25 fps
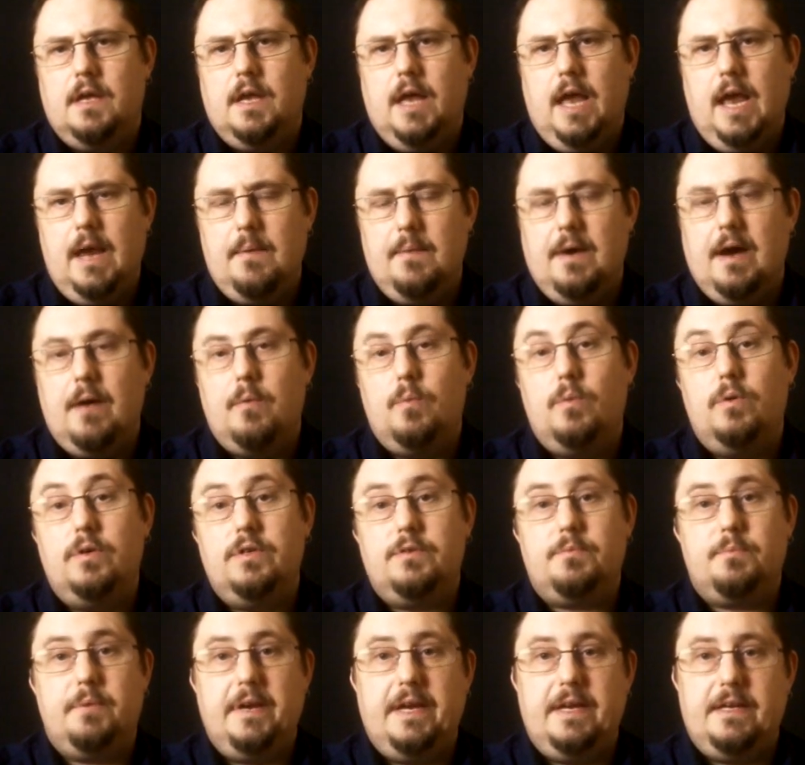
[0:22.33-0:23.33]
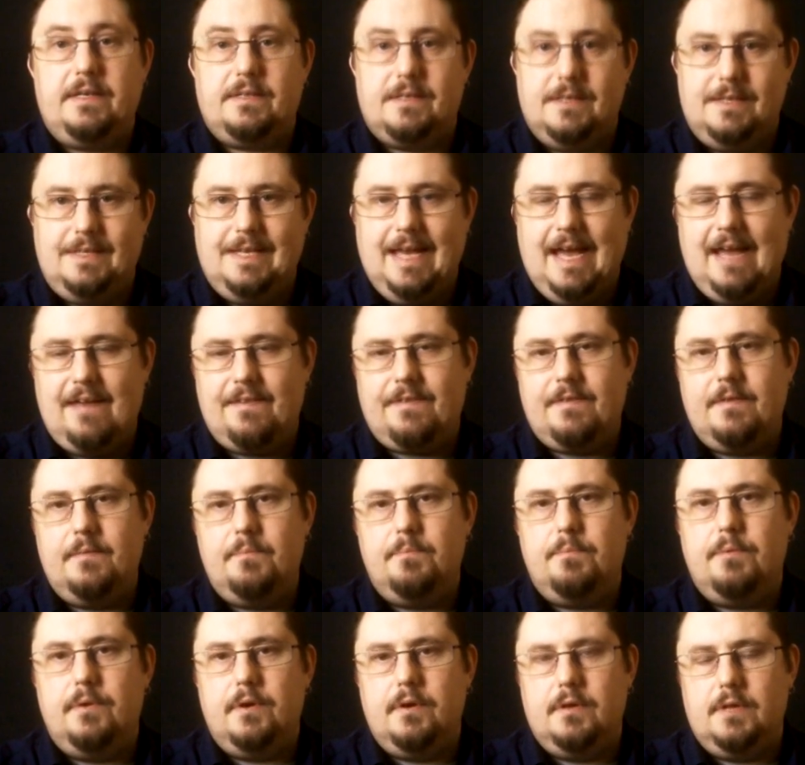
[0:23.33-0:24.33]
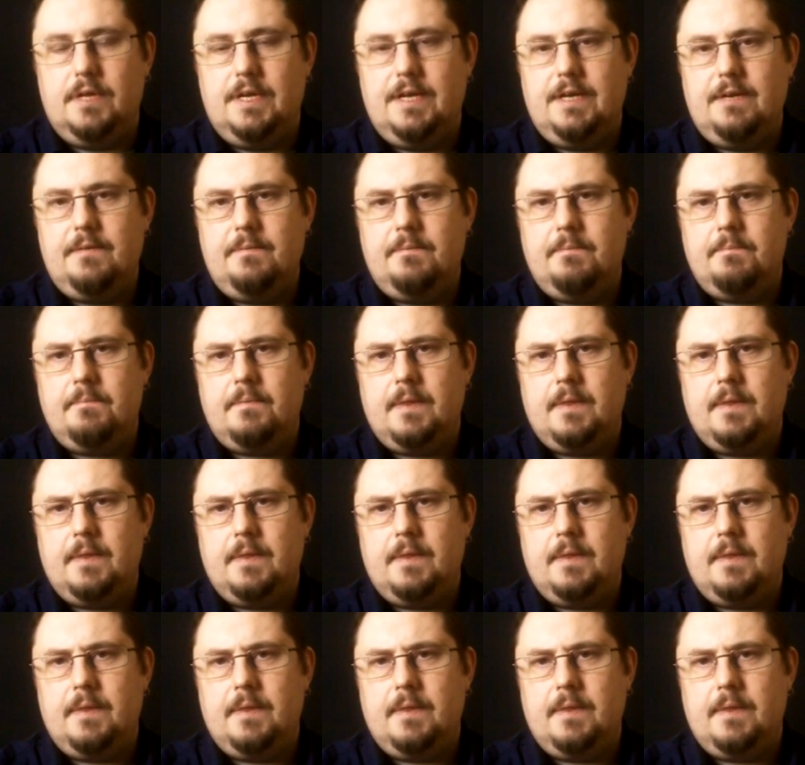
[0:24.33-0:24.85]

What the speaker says: A man was beaten to death in Berlin